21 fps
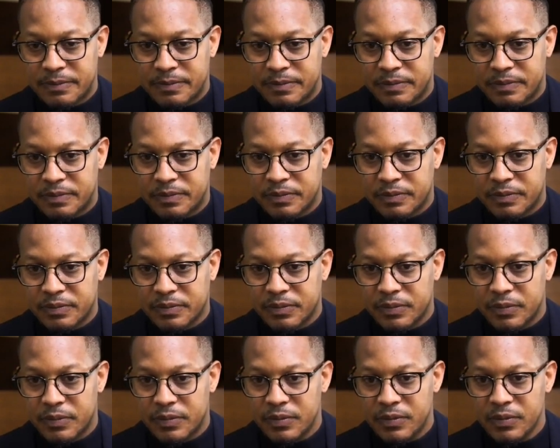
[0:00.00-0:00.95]

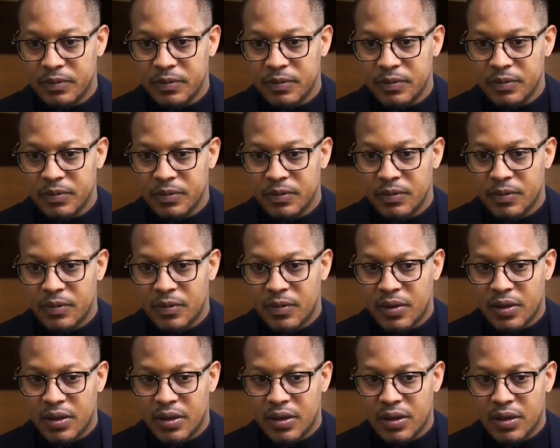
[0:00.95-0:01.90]

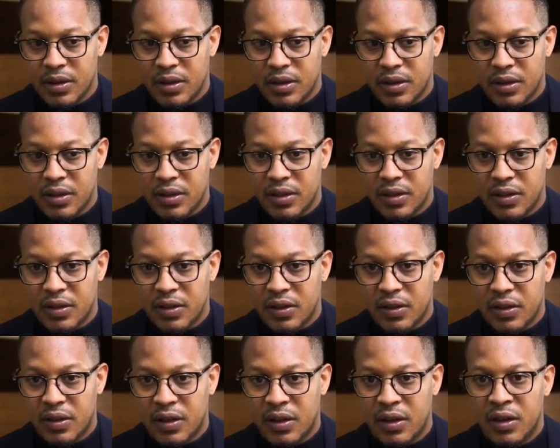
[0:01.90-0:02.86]

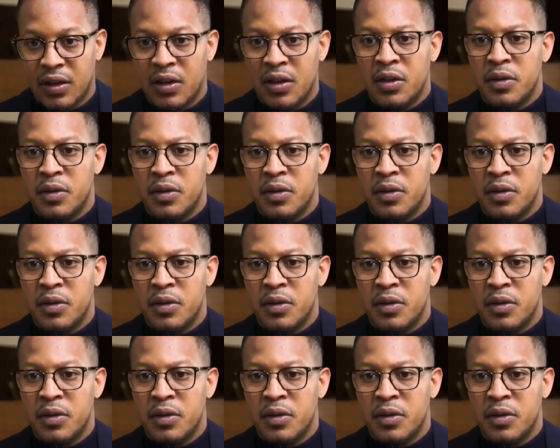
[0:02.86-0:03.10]
Nobody speaks.